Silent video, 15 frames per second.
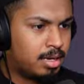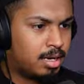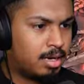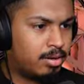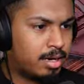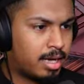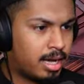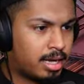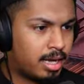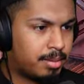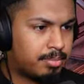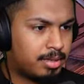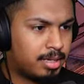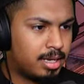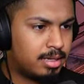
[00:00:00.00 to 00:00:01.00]
Oh, nah, I gotta
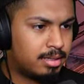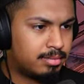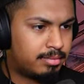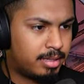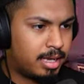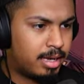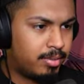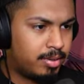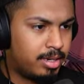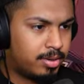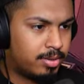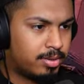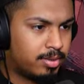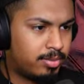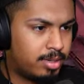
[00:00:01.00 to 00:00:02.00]
pull out. Yeah, we know
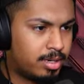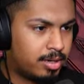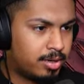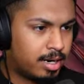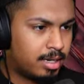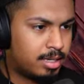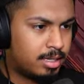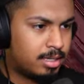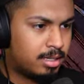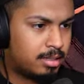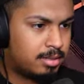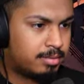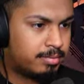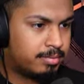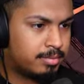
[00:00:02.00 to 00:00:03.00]
it. We know what I need.
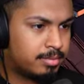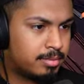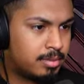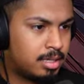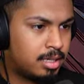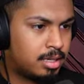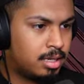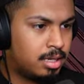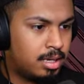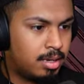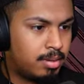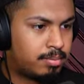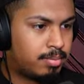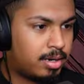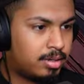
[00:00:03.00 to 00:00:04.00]

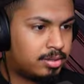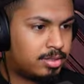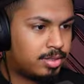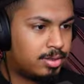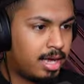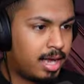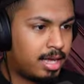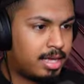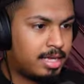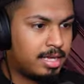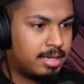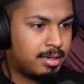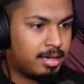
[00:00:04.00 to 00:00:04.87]
Bro, do not eat